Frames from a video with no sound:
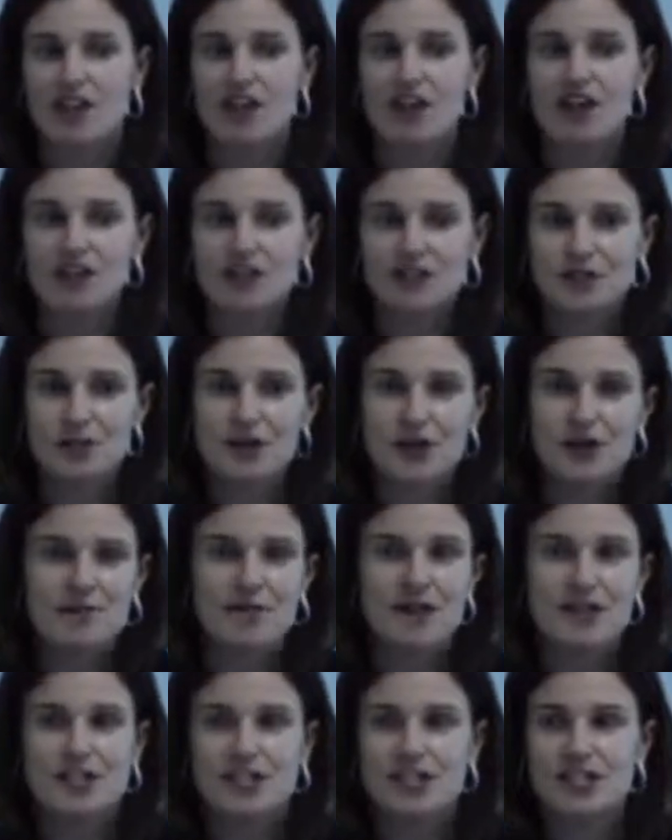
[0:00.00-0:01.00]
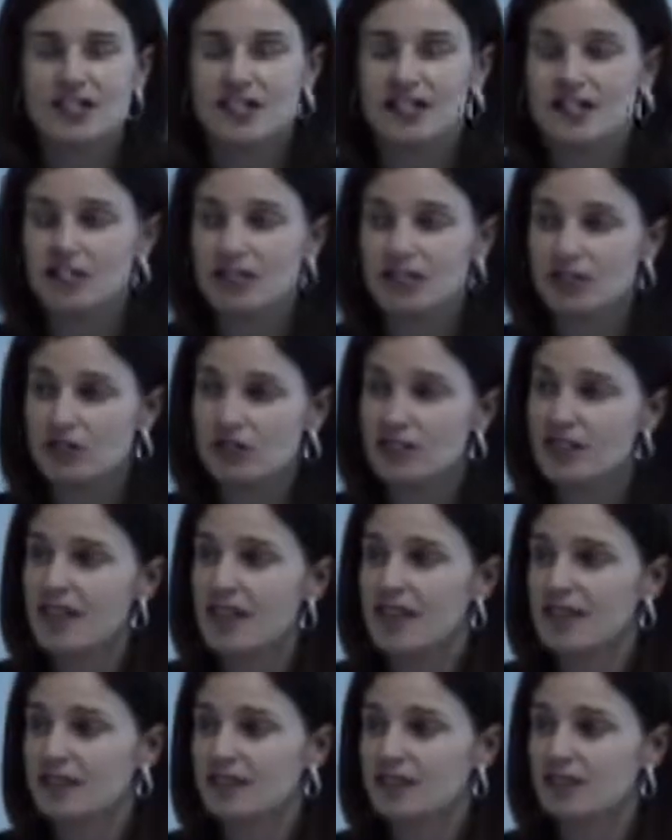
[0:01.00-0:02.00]
Also want to mention and a huge
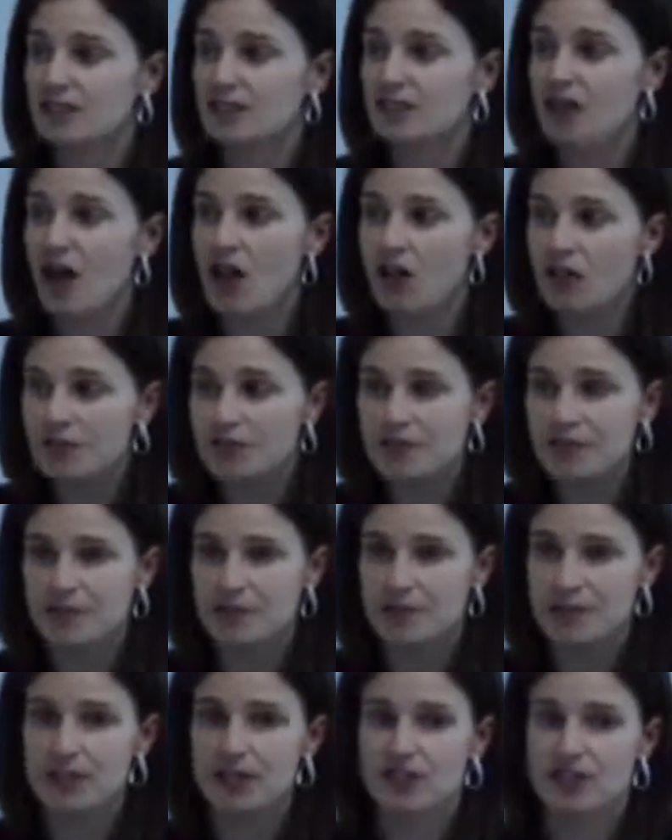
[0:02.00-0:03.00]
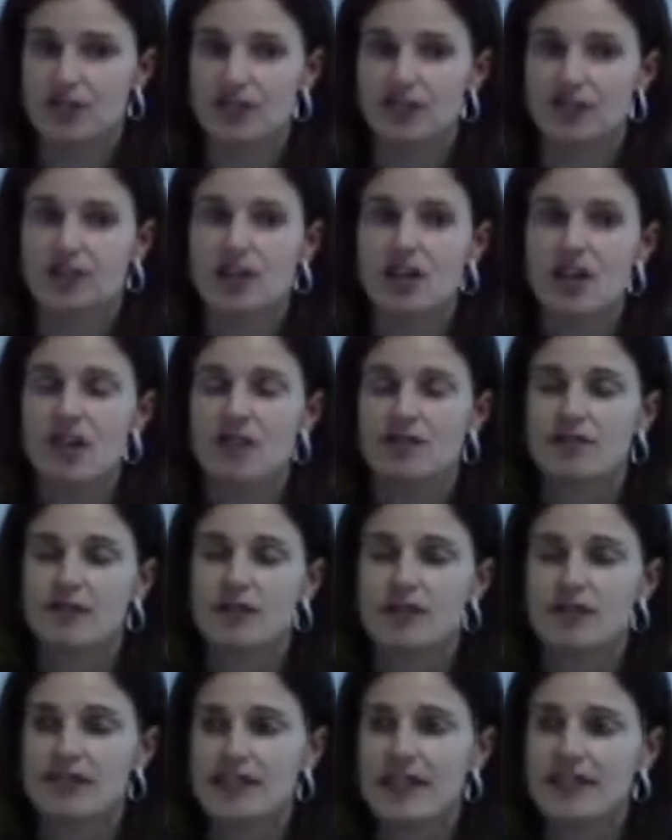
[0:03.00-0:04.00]
thanks to all of the speakers for
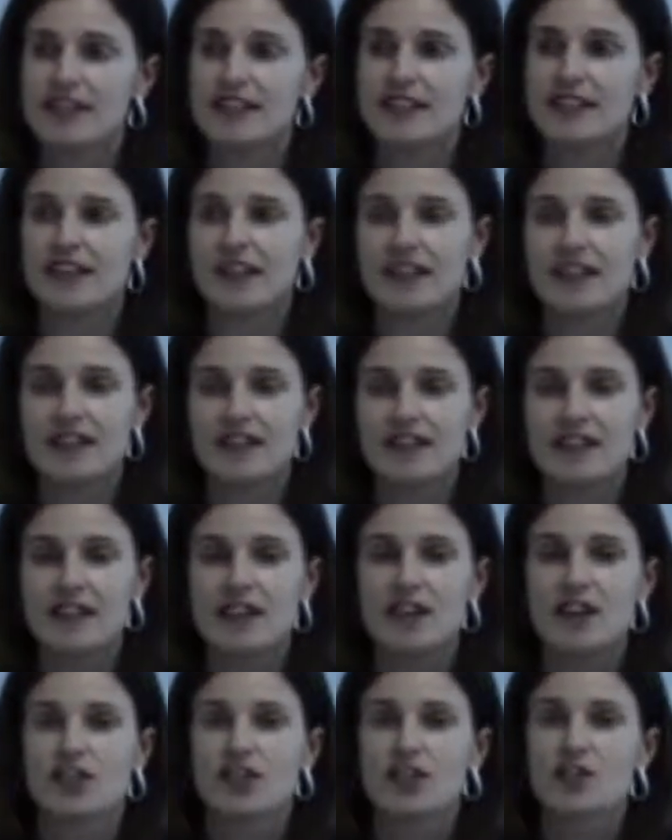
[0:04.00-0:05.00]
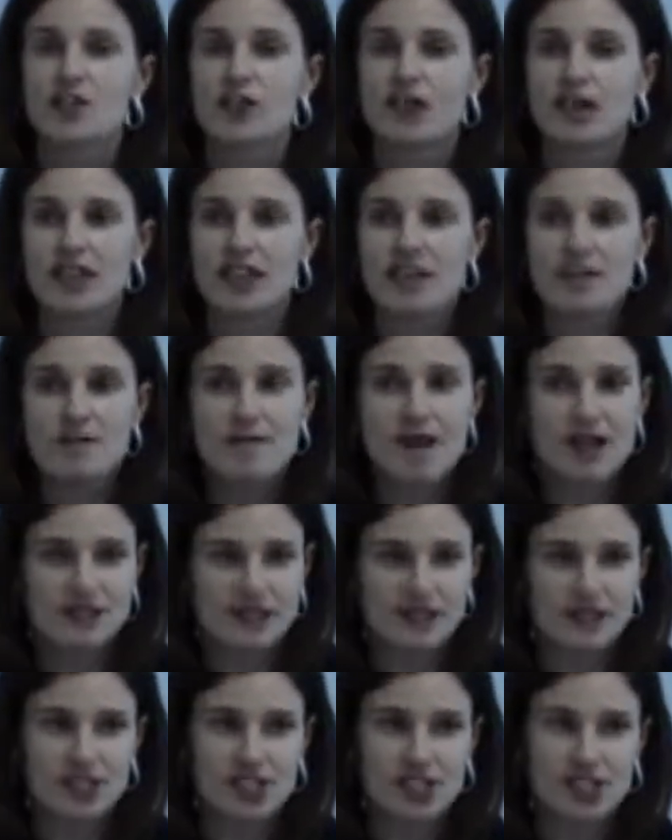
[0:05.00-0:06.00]
sending in your key
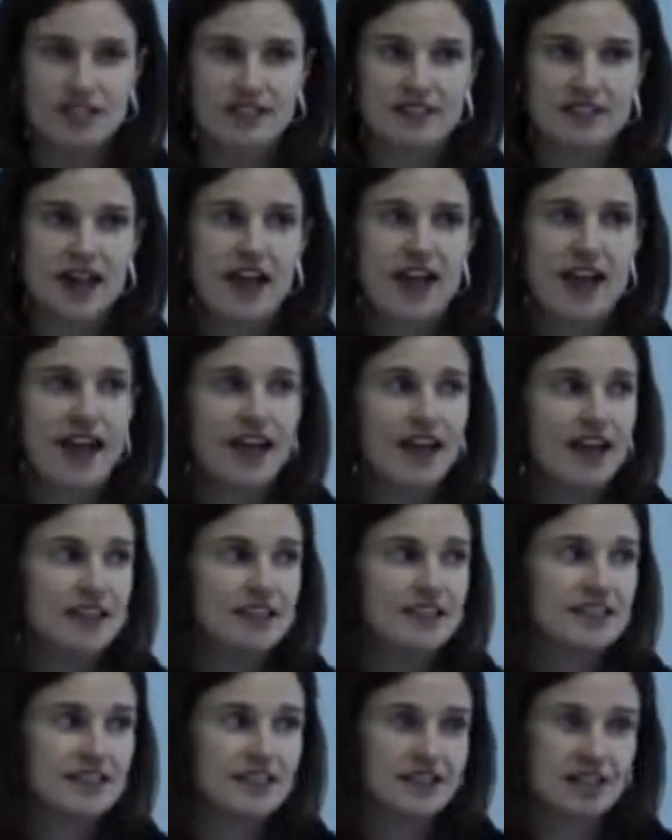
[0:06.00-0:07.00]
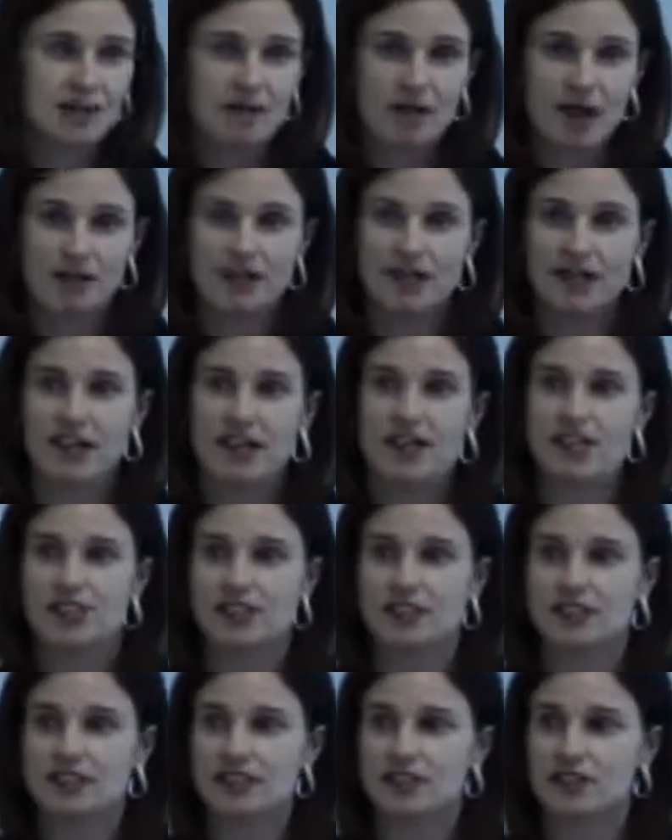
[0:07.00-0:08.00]
messages and key
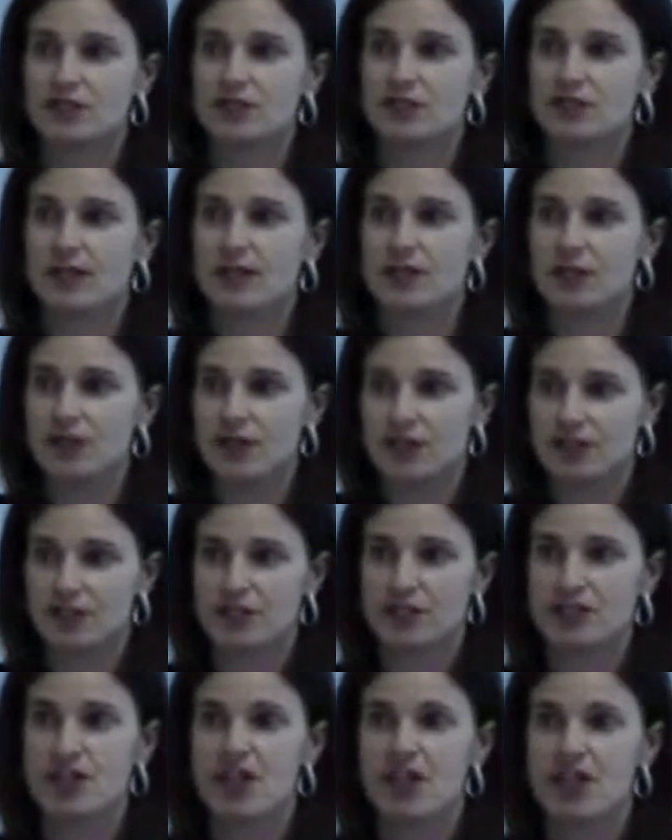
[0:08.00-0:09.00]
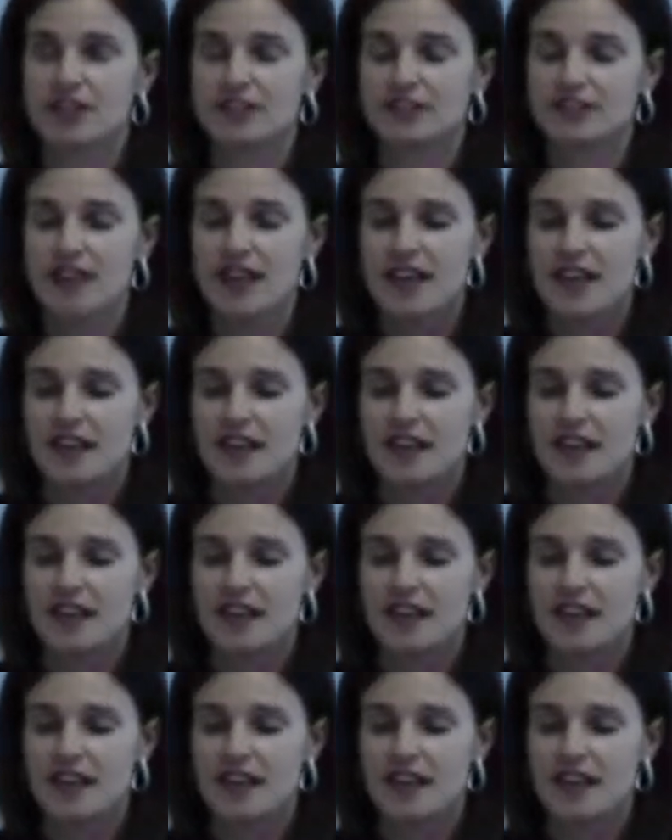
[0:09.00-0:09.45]
publications associated with your talks.